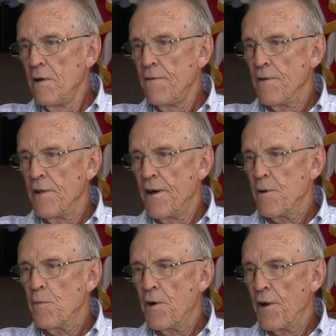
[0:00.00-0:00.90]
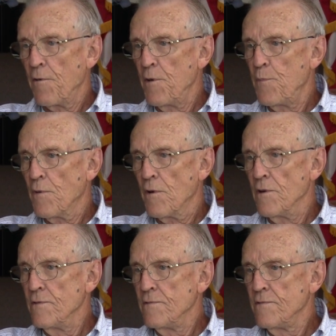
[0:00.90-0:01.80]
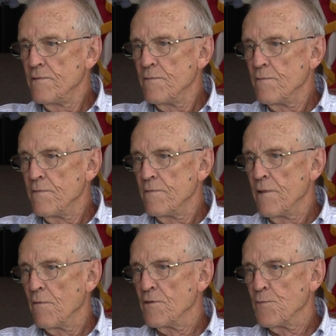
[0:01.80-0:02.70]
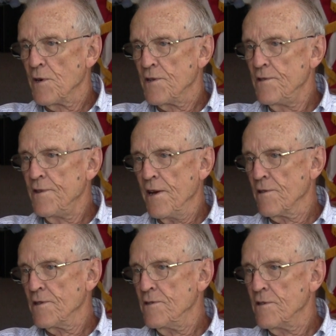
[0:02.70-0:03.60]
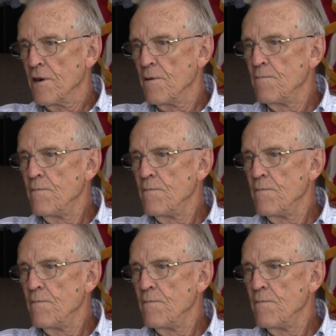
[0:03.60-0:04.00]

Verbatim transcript: fill out a morning report. That was my daily job.